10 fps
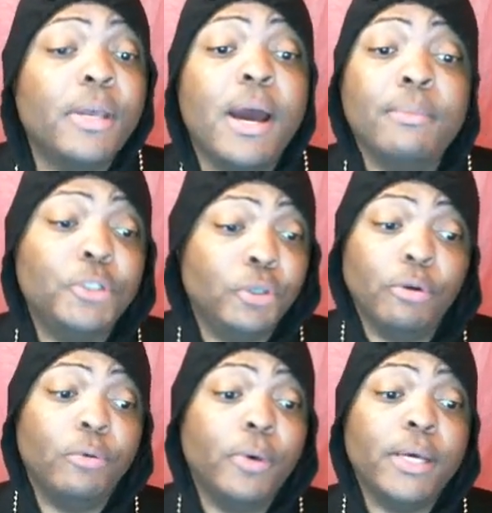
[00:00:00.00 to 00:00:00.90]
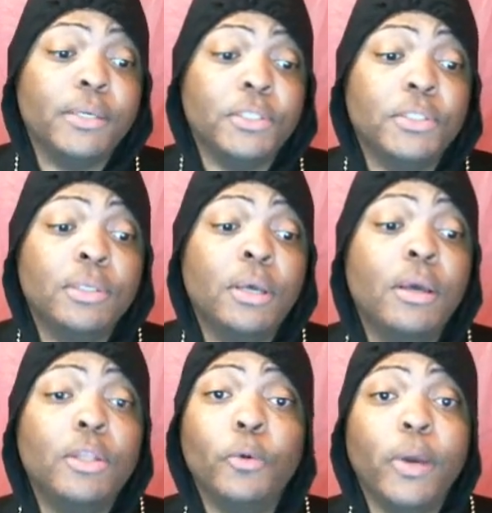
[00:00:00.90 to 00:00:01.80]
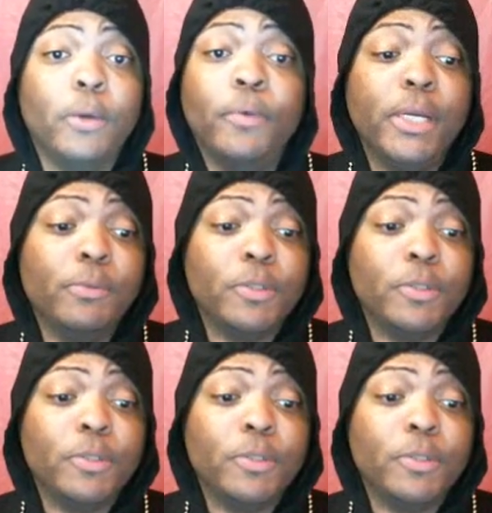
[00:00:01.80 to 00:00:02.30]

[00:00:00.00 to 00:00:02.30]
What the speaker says: I'm sure it was. The way Wendy